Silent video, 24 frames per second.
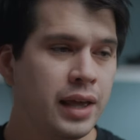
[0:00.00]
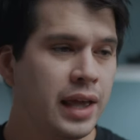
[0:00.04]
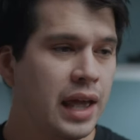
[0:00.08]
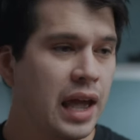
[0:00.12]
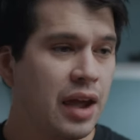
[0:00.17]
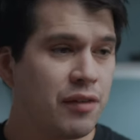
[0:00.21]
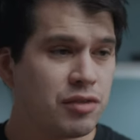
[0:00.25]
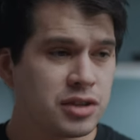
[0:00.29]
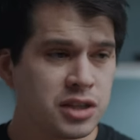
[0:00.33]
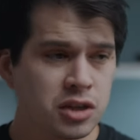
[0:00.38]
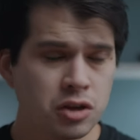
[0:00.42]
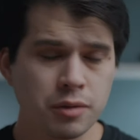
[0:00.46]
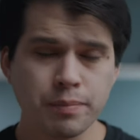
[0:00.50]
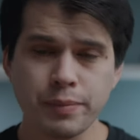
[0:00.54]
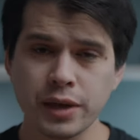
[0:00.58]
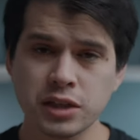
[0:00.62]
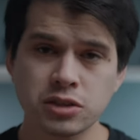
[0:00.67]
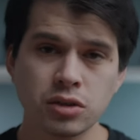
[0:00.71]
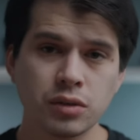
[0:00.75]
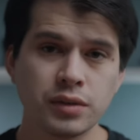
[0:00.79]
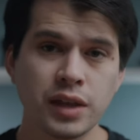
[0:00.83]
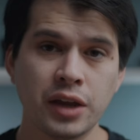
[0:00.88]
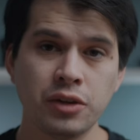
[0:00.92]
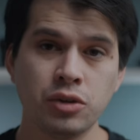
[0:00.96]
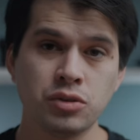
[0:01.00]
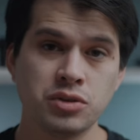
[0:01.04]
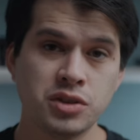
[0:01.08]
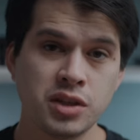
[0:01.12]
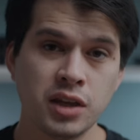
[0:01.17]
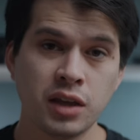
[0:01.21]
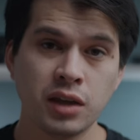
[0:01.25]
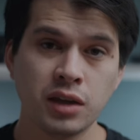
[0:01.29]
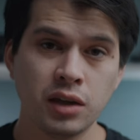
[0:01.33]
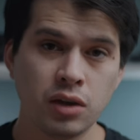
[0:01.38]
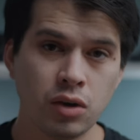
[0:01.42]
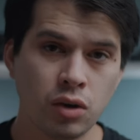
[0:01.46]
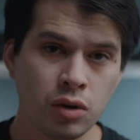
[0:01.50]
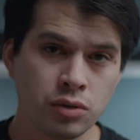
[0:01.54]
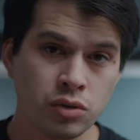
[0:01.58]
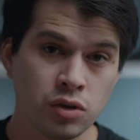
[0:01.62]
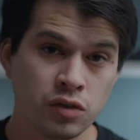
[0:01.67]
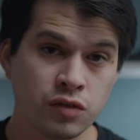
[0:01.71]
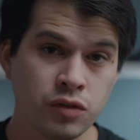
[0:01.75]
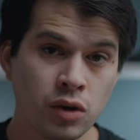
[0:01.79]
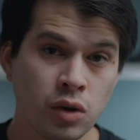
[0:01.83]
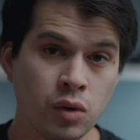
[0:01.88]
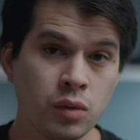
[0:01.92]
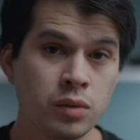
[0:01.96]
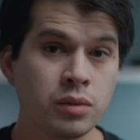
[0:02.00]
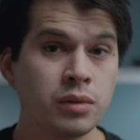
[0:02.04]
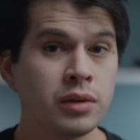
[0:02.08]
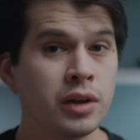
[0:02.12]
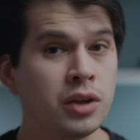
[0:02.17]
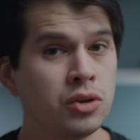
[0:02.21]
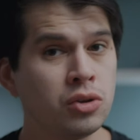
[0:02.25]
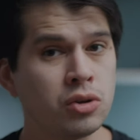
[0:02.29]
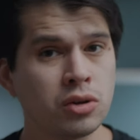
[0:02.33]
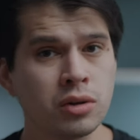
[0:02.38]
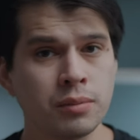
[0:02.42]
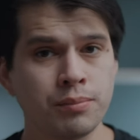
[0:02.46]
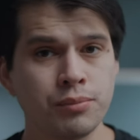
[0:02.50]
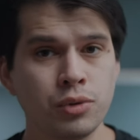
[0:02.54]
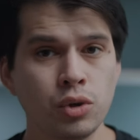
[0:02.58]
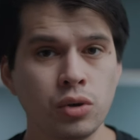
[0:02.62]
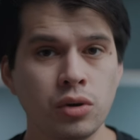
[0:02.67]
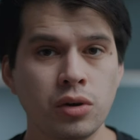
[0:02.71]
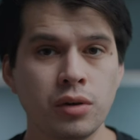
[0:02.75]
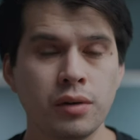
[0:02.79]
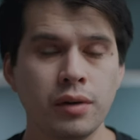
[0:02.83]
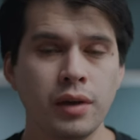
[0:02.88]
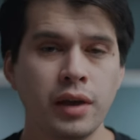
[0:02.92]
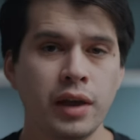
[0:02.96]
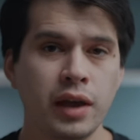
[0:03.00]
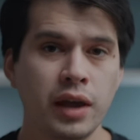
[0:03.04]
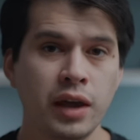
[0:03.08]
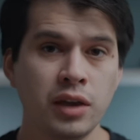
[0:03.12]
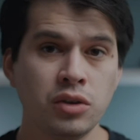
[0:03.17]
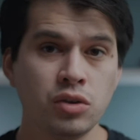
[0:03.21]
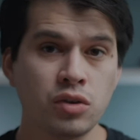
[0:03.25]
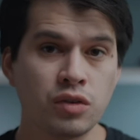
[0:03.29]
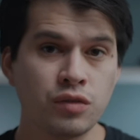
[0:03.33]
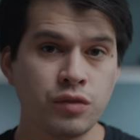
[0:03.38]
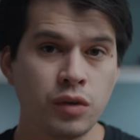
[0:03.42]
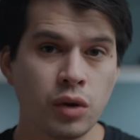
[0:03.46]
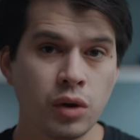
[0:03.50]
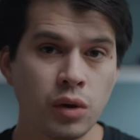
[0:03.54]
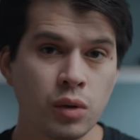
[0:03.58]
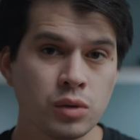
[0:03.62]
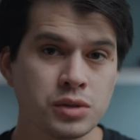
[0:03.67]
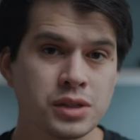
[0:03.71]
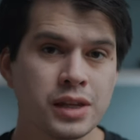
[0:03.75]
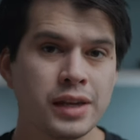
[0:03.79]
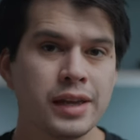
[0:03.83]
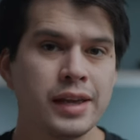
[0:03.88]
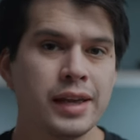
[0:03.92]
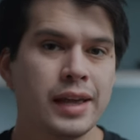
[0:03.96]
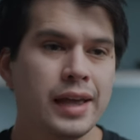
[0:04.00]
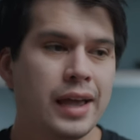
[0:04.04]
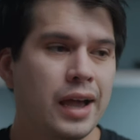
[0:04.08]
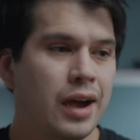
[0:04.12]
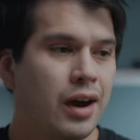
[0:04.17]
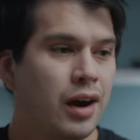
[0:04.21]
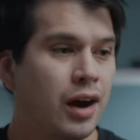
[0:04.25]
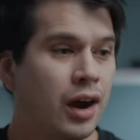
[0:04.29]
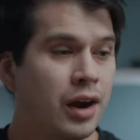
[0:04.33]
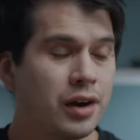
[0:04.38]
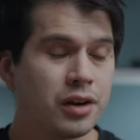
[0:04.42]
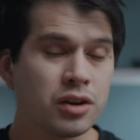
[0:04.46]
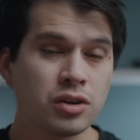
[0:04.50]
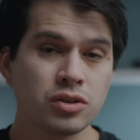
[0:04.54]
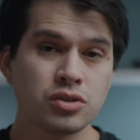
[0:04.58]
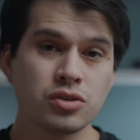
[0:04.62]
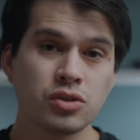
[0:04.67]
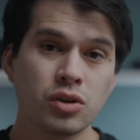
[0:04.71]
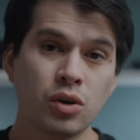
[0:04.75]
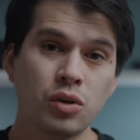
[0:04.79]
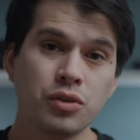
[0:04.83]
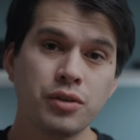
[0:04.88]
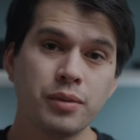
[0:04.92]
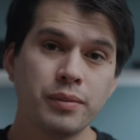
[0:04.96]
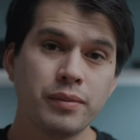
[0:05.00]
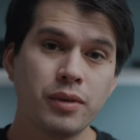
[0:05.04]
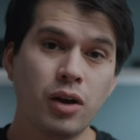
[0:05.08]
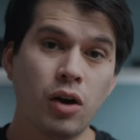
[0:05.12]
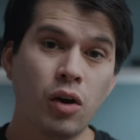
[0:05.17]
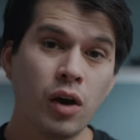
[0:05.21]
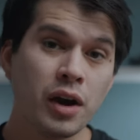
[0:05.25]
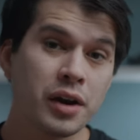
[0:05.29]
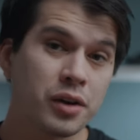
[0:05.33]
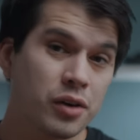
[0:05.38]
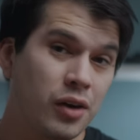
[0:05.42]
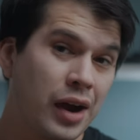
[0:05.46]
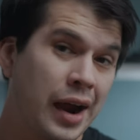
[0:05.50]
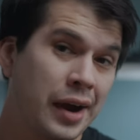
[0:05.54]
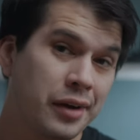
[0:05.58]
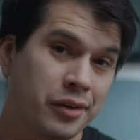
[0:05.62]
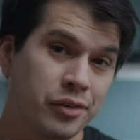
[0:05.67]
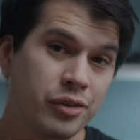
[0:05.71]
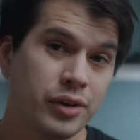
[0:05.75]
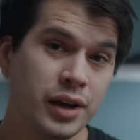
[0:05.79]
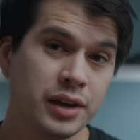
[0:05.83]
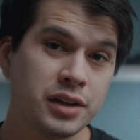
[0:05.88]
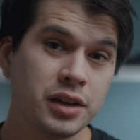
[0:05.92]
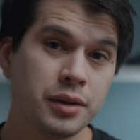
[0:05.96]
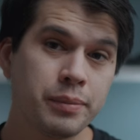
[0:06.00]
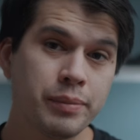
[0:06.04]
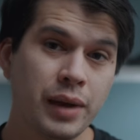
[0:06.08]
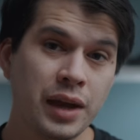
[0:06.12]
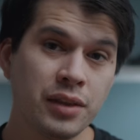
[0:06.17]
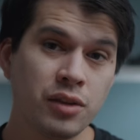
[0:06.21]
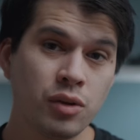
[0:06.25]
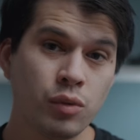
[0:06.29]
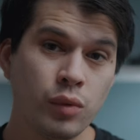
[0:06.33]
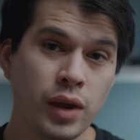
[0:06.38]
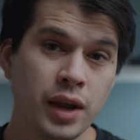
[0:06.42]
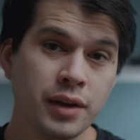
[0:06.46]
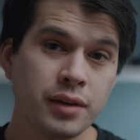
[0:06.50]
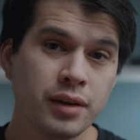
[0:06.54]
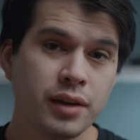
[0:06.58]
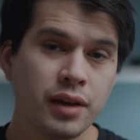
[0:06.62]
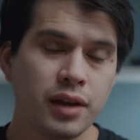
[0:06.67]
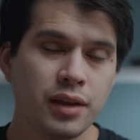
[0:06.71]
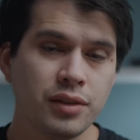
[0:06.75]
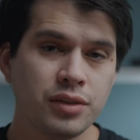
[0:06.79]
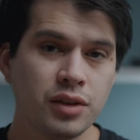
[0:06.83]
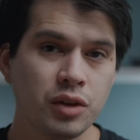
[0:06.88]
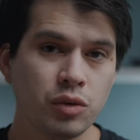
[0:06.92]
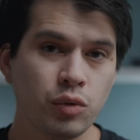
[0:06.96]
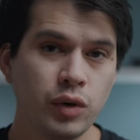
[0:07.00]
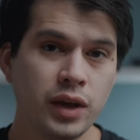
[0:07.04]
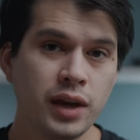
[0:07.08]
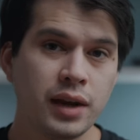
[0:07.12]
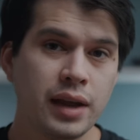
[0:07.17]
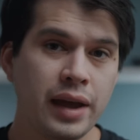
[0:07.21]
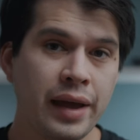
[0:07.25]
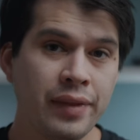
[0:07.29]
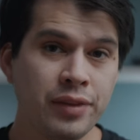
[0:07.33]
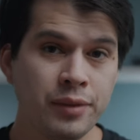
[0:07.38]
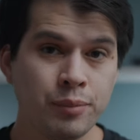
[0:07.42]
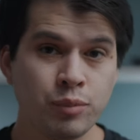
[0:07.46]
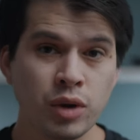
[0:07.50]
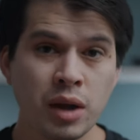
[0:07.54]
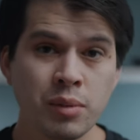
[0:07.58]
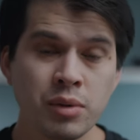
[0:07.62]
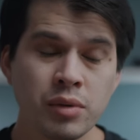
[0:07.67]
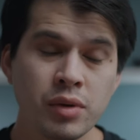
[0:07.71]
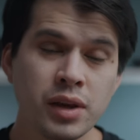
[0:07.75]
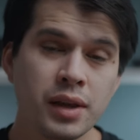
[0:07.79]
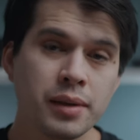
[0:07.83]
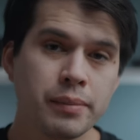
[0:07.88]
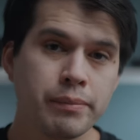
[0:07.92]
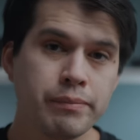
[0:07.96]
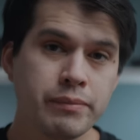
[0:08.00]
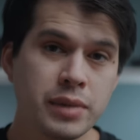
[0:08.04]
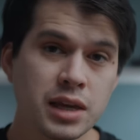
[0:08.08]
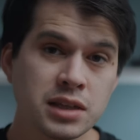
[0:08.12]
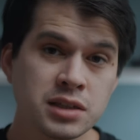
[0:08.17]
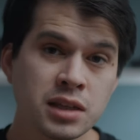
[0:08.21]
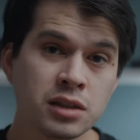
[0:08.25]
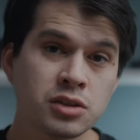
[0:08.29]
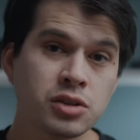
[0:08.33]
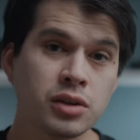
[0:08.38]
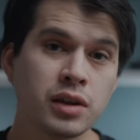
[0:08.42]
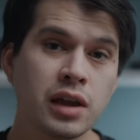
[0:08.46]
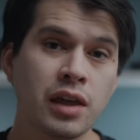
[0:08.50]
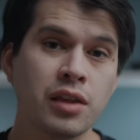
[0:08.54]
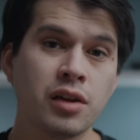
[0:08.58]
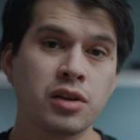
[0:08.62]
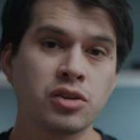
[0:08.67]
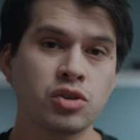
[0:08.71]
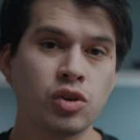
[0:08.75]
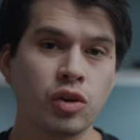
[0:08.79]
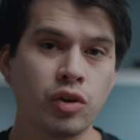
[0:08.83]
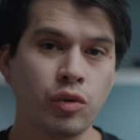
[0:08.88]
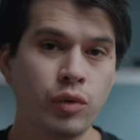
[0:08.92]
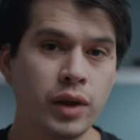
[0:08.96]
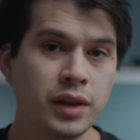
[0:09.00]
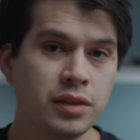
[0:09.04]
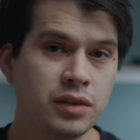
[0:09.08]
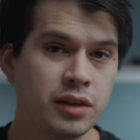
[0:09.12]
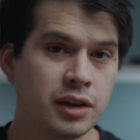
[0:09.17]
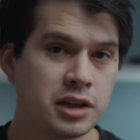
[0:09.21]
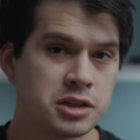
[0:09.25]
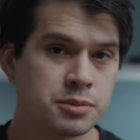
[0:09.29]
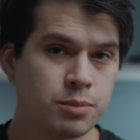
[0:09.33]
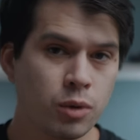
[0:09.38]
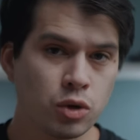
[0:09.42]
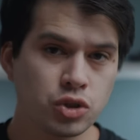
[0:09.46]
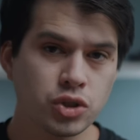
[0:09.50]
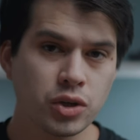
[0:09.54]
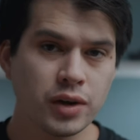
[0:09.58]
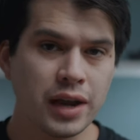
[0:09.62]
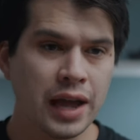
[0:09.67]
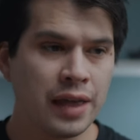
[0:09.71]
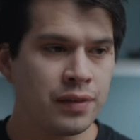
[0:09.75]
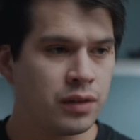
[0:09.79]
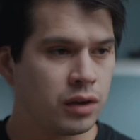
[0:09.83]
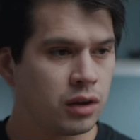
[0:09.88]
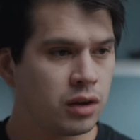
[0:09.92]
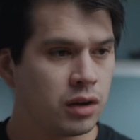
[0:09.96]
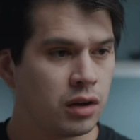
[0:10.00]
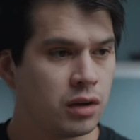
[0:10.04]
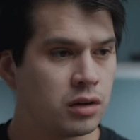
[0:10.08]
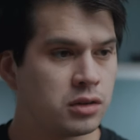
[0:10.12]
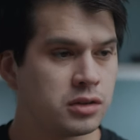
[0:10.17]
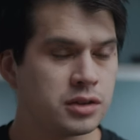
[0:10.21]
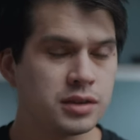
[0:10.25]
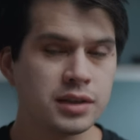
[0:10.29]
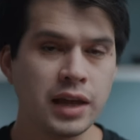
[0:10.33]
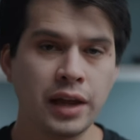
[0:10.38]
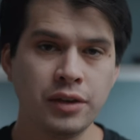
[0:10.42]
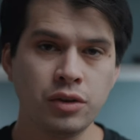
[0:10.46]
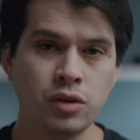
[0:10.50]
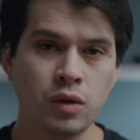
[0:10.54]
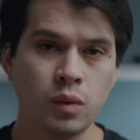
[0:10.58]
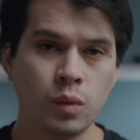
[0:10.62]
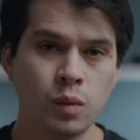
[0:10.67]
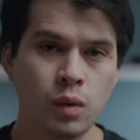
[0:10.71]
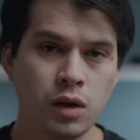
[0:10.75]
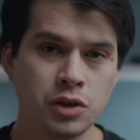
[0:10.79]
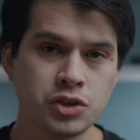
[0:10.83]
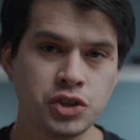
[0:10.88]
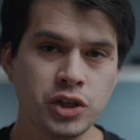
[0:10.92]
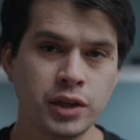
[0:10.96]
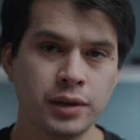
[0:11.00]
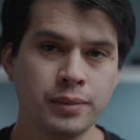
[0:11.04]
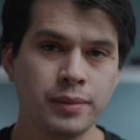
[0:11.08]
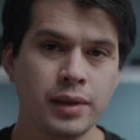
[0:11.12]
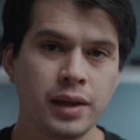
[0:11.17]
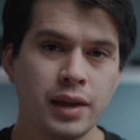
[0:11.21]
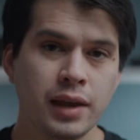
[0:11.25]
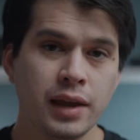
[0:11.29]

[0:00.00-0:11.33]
Every single pixel that you're seeing on your phone, in your computer, in your photos are controlled or are created by the red, the green and the primary mixing together to create the exposure and the colors that you're watching.